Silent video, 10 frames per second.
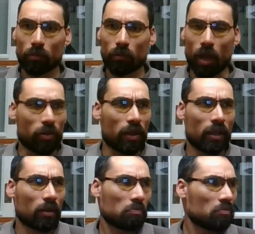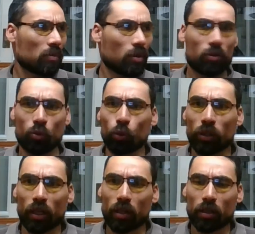I think
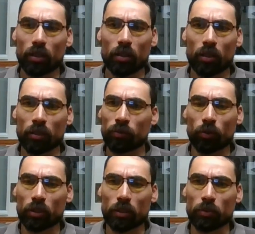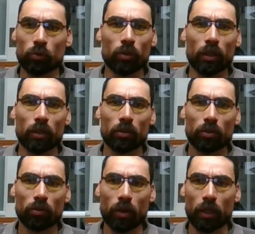Dota is, for example, doing it,
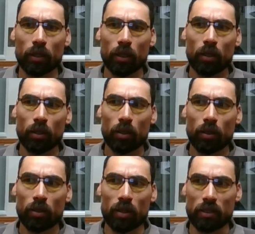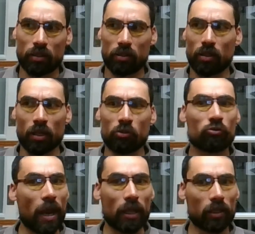right? That's a
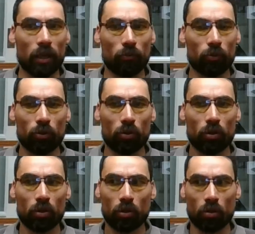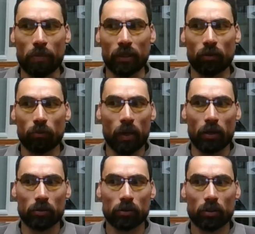great game for competitive
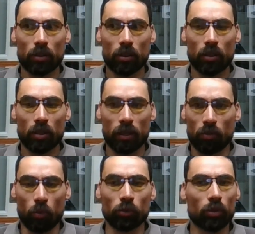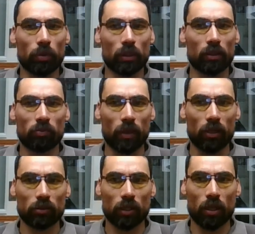players. Like the most competitive
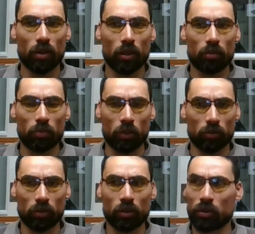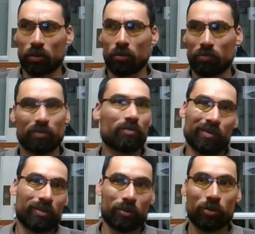players are in that because it's
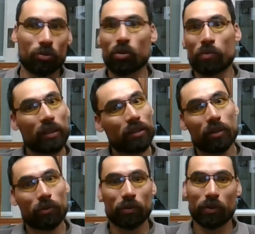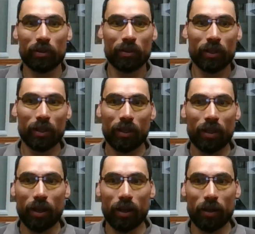so competitive.
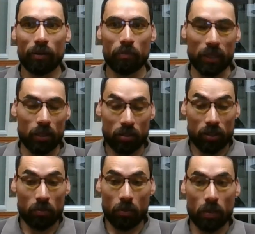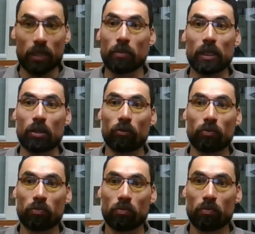But at the same time, many million of
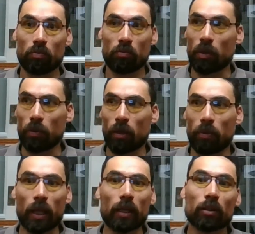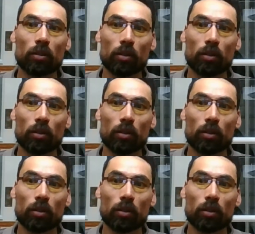people are playing it.